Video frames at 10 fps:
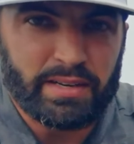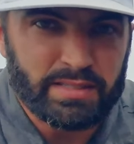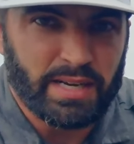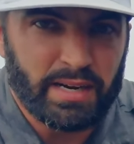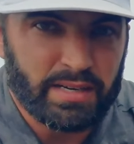of your
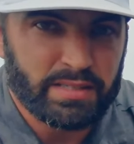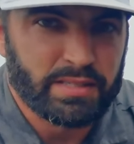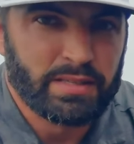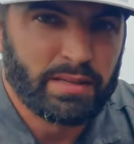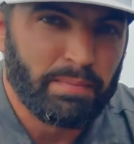tires,
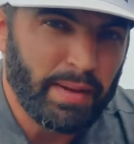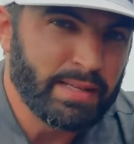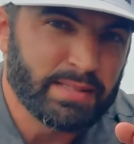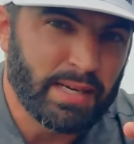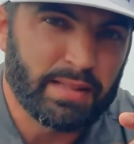
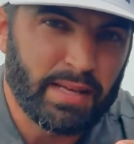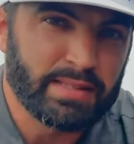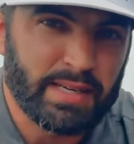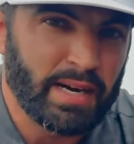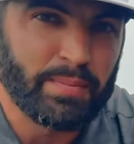maintain that
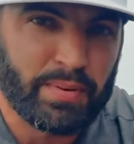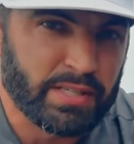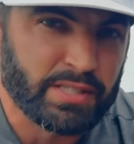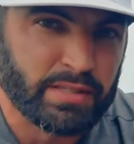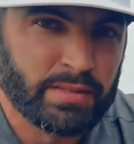tire
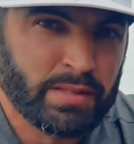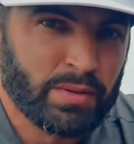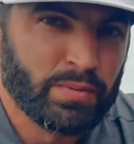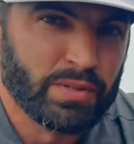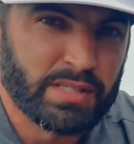pressure.
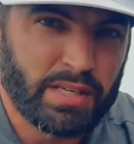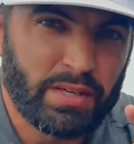We'll see